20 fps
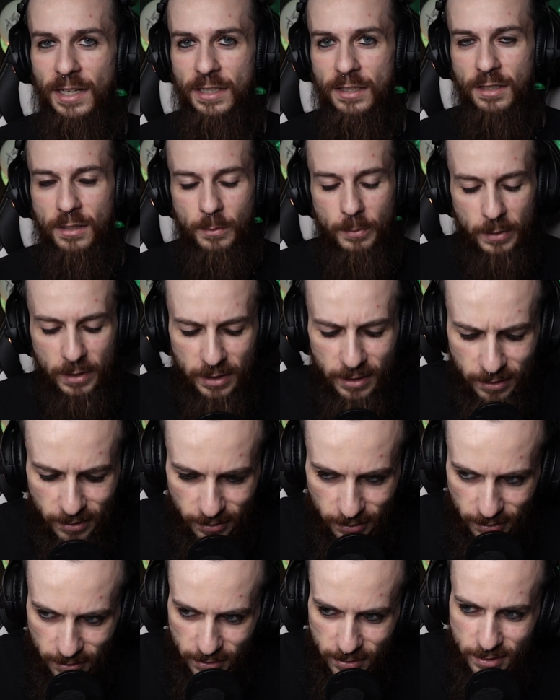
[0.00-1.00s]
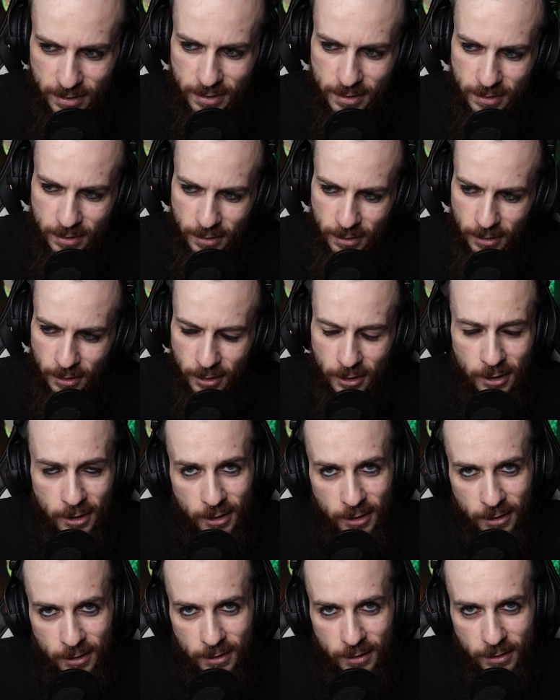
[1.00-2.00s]
Like, please
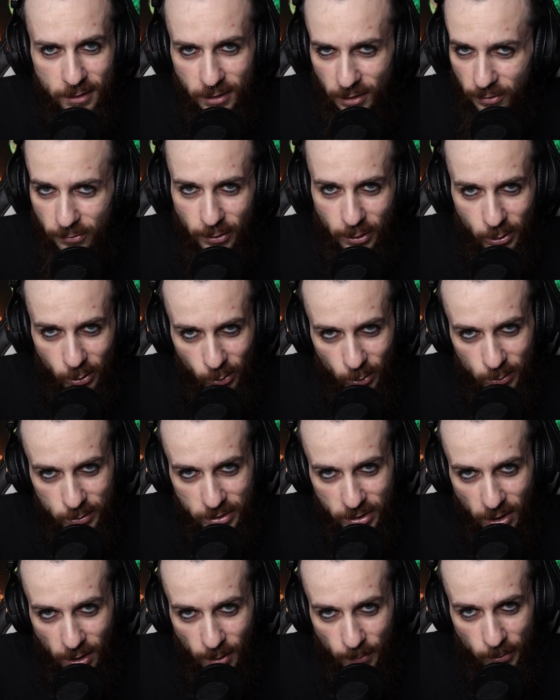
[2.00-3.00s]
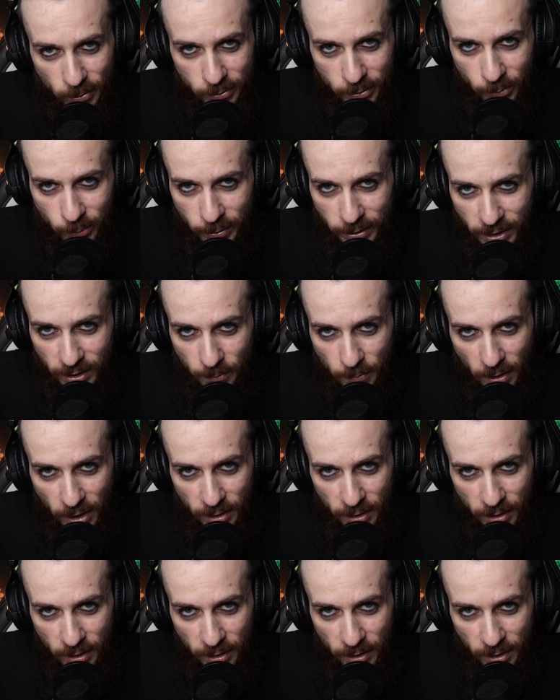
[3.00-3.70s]
give a close-up on the weak